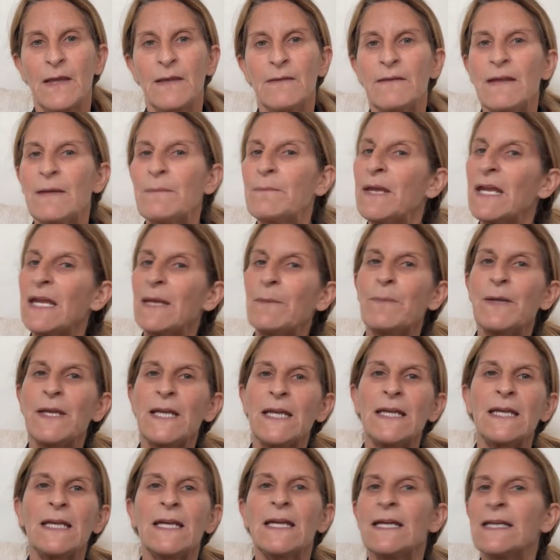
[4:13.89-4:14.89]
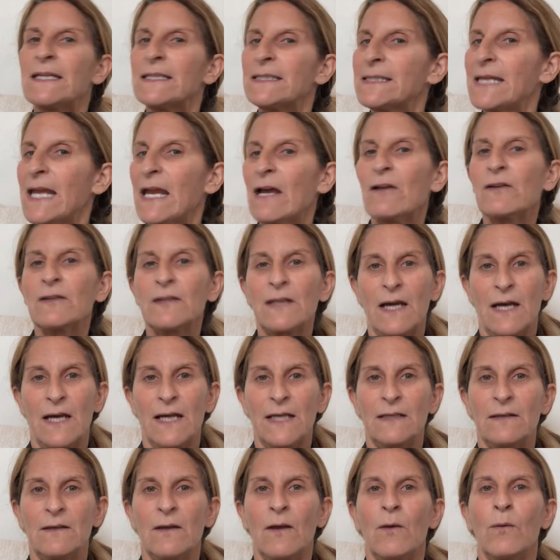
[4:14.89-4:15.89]
They may be
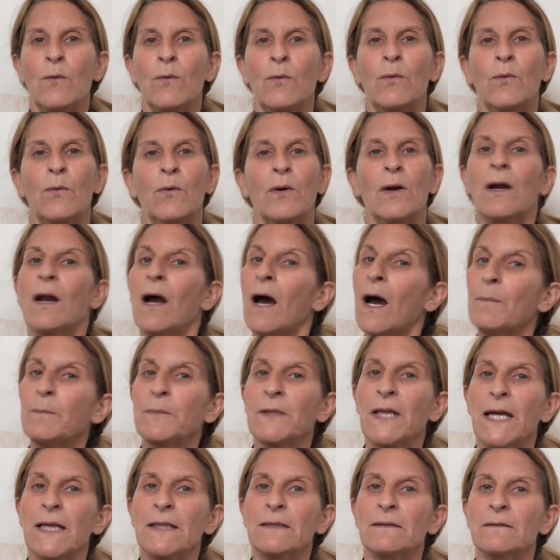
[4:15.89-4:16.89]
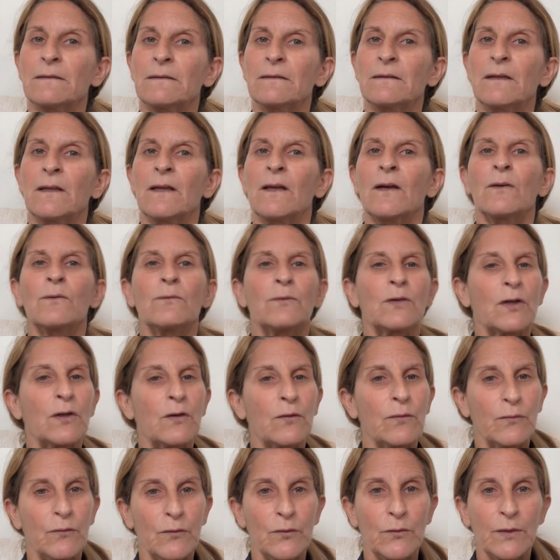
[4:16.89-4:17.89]
downline or upline,
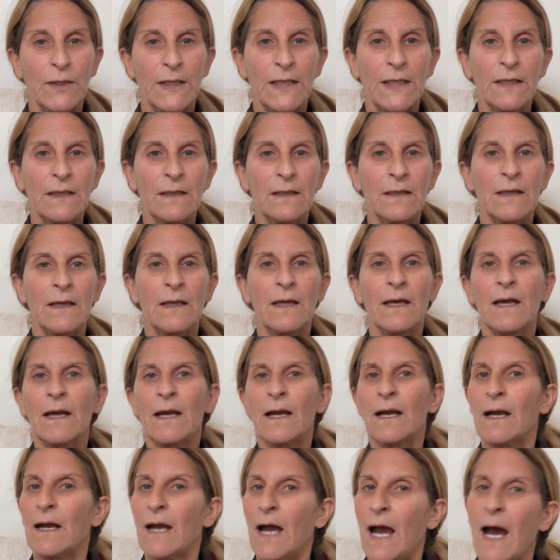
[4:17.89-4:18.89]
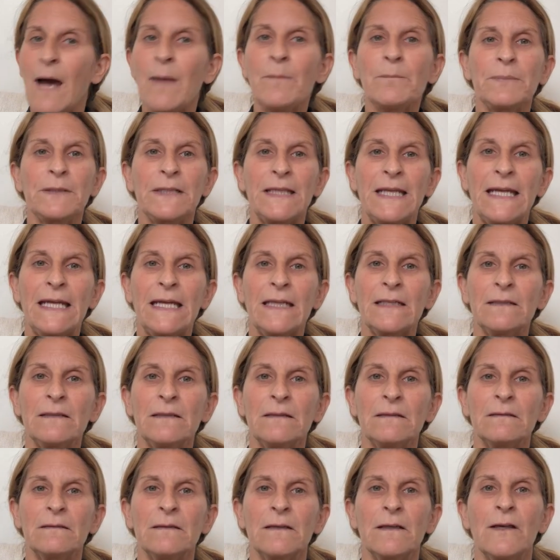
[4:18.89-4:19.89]
recruiting, comp plan,
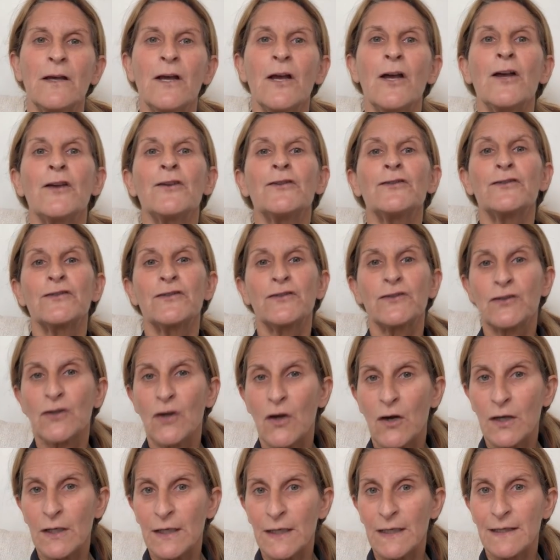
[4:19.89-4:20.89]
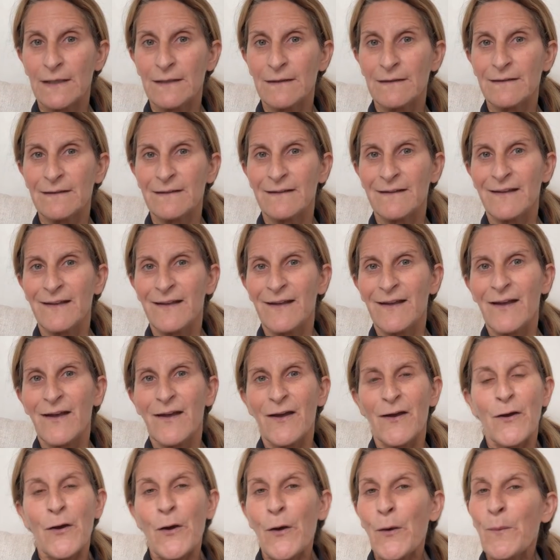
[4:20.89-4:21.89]
stalking,
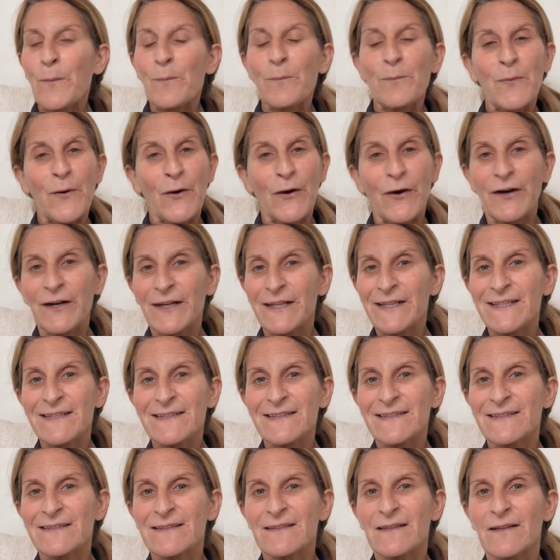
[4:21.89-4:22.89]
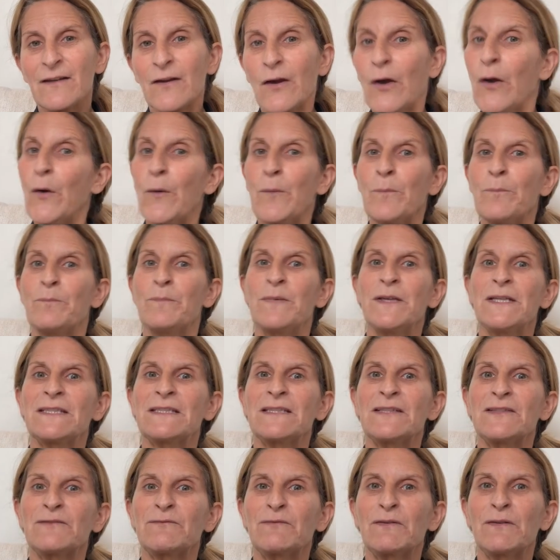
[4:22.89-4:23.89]
home parties, home
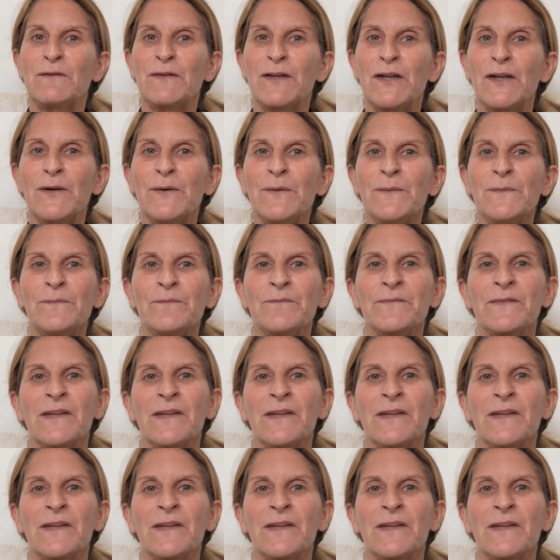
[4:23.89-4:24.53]
business review,